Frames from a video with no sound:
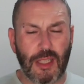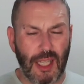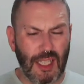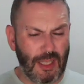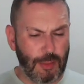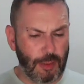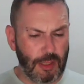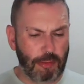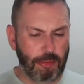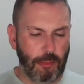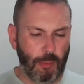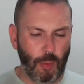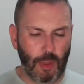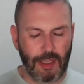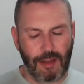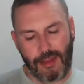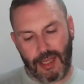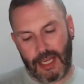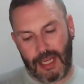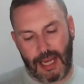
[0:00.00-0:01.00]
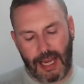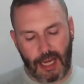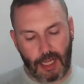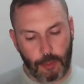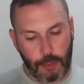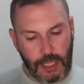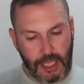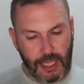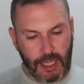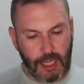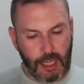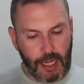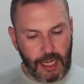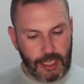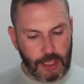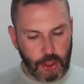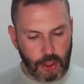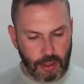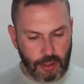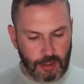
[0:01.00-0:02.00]
This was from one of the Halloween
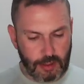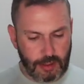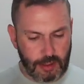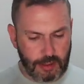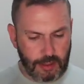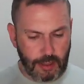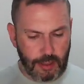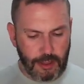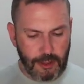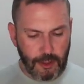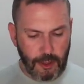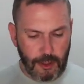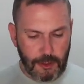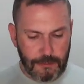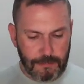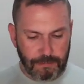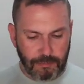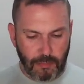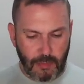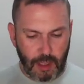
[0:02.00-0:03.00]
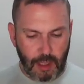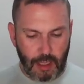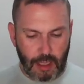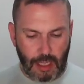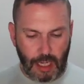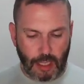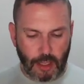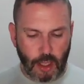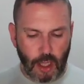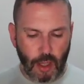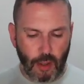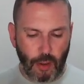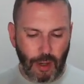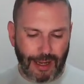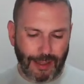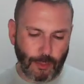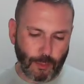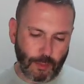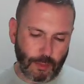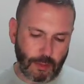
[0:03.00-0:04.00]
collections, and I
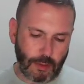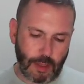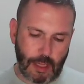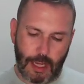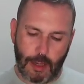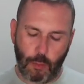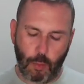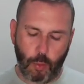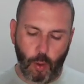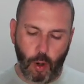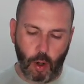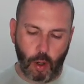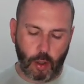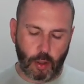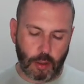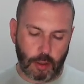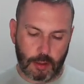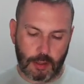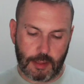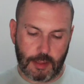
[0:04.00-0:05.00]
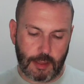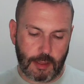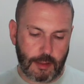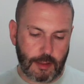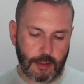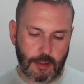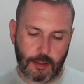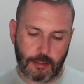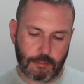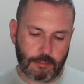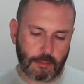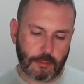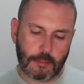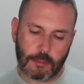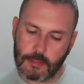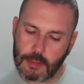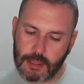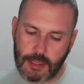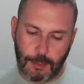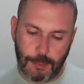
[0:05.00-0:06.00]
know there was
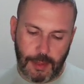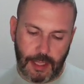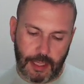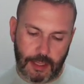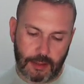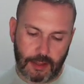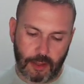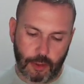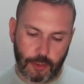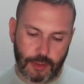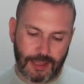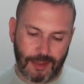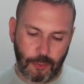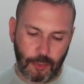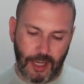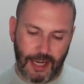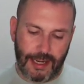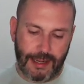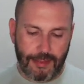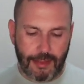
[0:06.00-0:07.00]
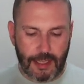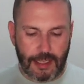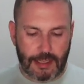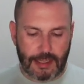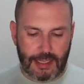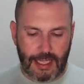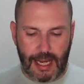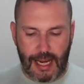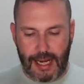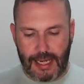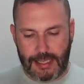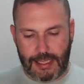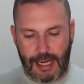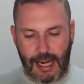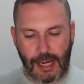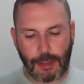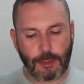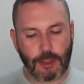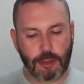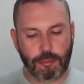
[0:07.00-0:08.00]
something I saw somewhere that said
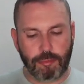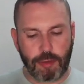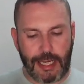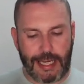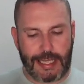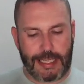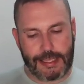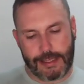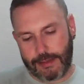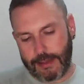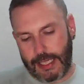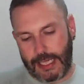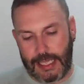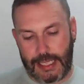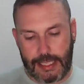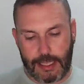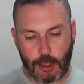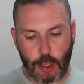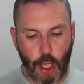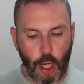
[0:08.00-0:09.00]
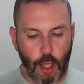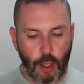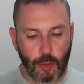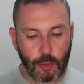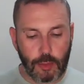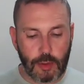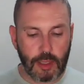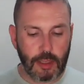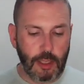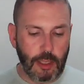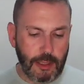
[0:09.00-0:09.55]
how to read the code